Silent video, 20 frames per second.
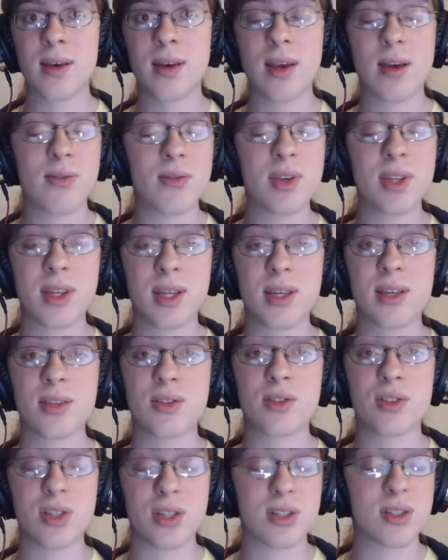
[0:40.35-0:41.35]
Everything
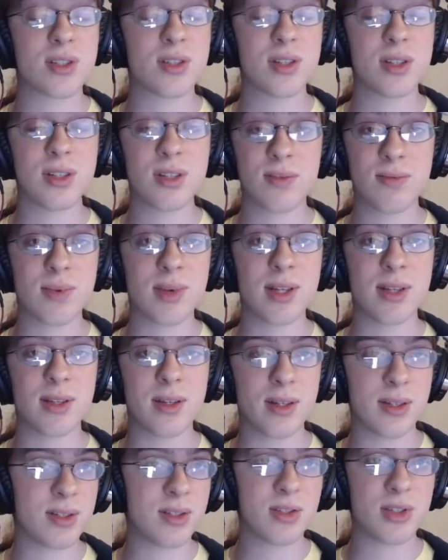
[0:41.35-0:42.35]
just is written
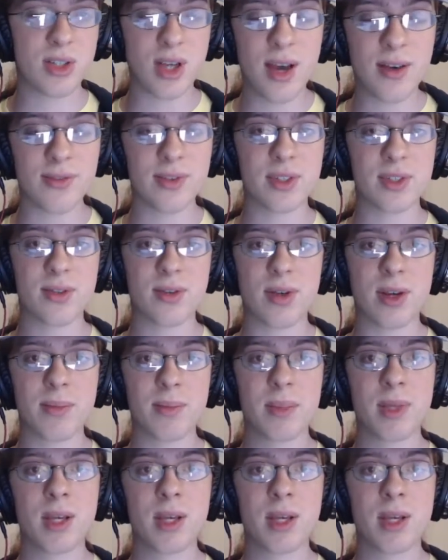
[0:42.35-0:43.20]
in JavaScript.